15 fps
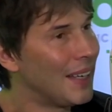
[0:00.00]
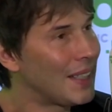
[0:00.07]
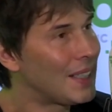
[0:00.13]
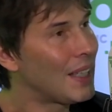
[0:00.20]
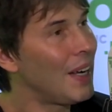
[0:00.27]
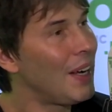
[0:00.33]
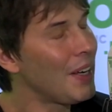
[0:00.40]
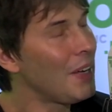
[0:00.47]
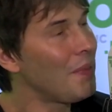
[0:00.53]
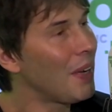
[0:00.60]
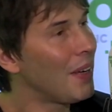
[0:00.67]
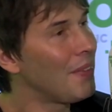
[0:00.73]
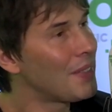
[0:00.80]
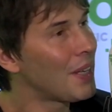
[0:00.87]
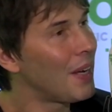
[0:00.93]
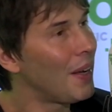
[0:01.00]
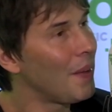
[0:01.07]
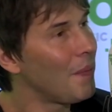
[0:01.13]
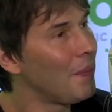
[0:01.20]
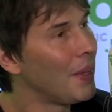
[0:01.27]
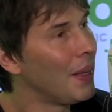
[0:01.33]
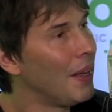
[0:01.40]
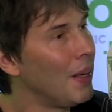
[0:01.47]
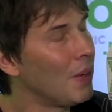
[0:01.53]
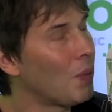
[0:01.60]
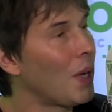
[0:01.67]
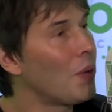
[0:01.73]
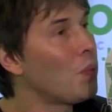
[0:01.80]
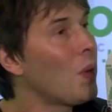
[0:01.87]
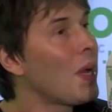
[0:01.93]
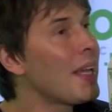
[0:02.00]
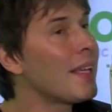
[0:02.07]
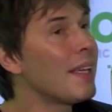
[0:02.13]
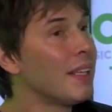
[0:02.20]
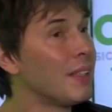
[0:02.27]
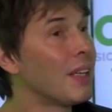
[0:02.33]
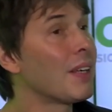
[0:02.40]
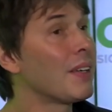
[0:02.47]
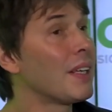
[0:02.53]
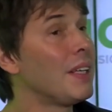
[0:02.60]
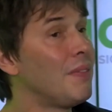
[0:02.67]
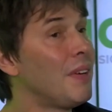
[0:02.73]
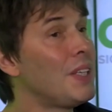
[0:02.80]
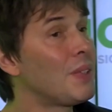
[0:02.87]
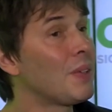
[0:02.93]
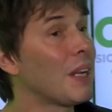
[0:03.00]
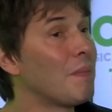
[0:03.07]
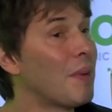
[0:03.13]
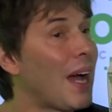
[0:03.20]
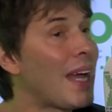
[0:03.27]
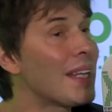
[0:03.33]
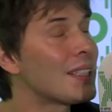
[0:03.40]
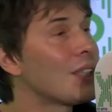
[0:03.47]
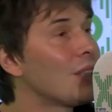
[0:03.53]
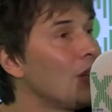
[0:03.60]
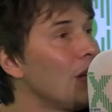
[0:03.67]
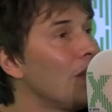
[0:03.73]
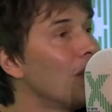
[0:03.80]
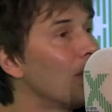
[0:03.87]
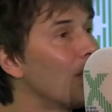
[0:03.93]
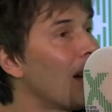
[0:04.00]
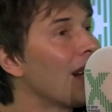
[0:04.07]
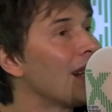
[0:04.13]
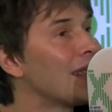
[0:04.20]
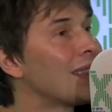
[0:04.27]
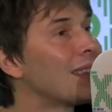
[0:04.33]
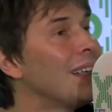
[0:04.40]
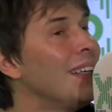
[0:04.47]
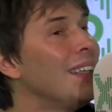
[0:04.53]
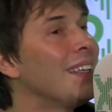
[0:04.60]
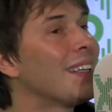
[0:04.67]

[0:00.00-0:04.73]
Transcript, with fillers: A tiny amount of time when we, not only individually, but as a human race,